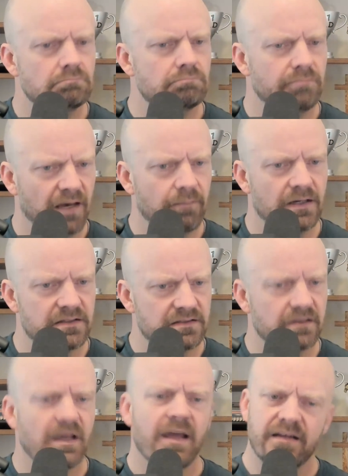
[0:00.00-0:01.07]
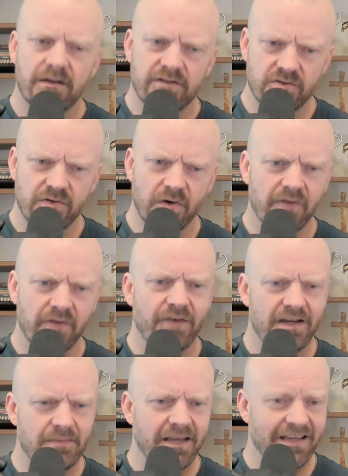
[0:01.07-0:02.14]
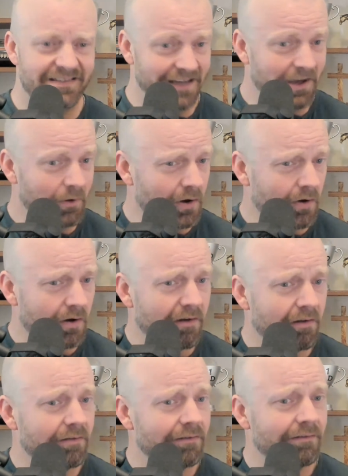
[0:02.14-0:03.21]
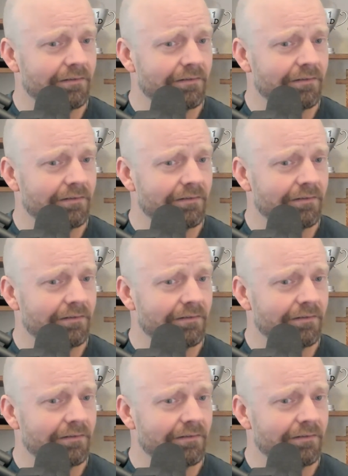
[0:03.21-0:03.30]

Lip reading: That makes sense. Now, did you know that vitamin A is an alcohol?